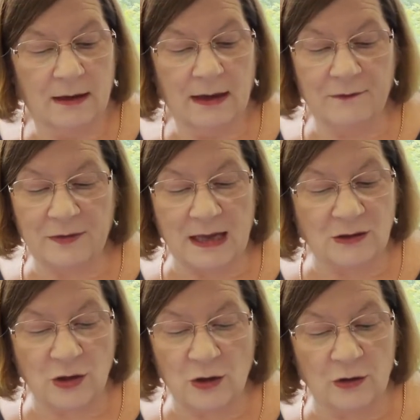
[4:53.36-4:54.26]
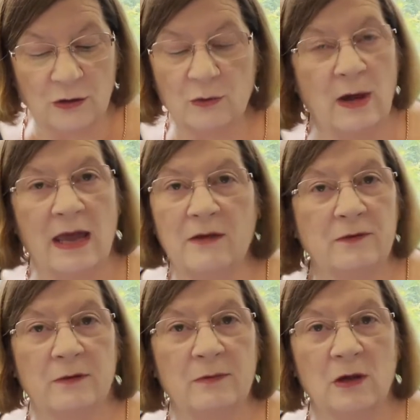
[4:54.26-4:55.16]
if they turned away
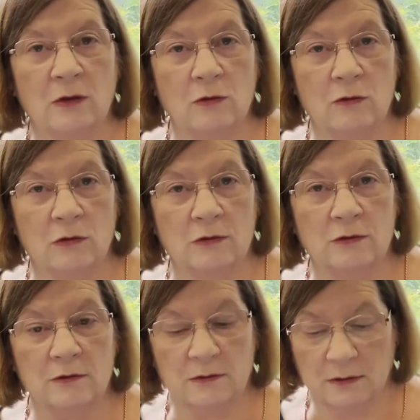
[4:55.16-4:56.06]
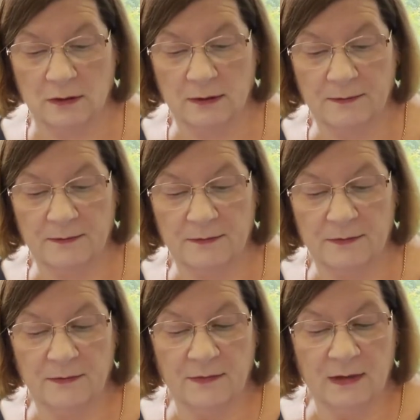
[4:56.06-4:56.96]
from the Lord.
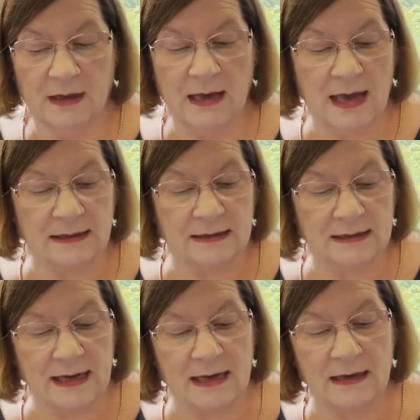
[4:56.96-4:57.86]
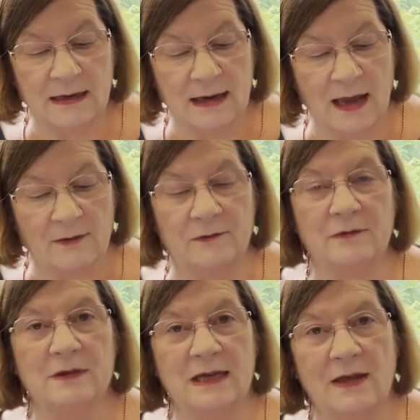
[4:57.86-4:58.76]
He had seen
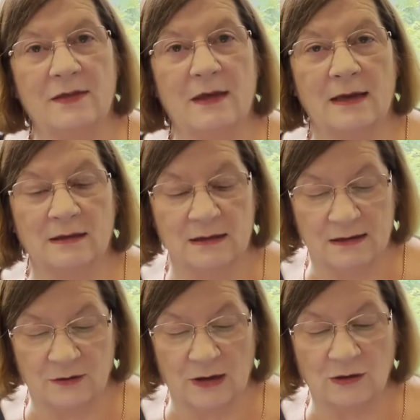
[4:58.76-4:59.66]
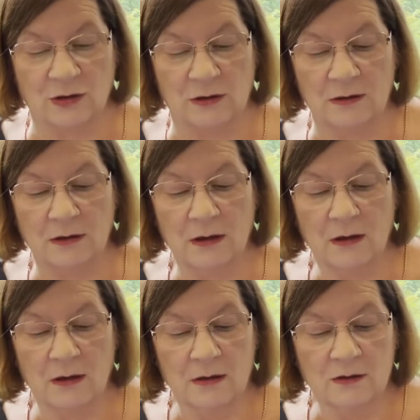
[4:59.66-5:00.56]
enough death and destruction
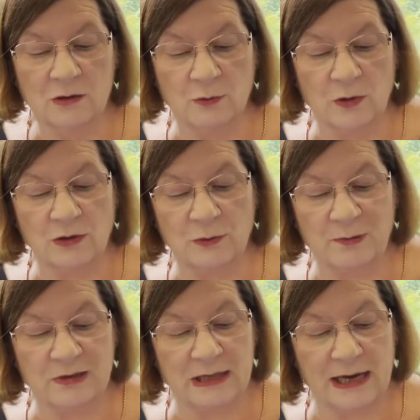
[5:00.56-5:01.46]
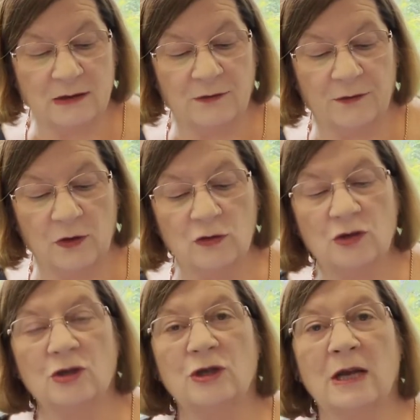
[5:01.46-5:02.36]
to want to protect
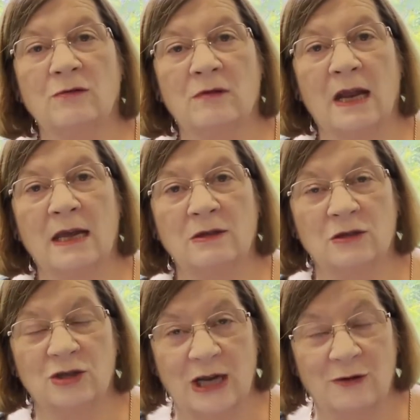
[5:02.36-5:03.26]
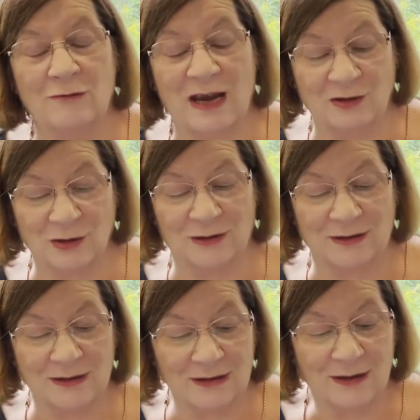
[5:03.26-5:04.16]
future
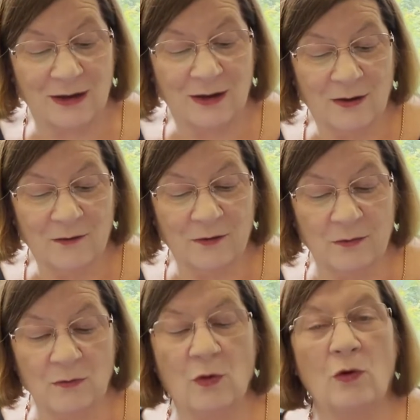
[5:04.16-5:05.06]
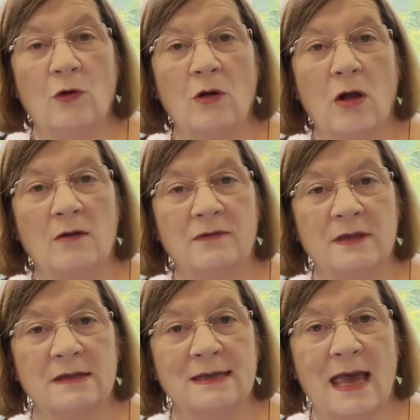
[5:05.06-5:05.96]
generations from more of
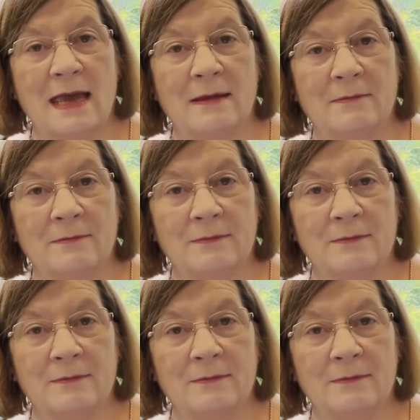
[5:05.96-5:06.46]
the same.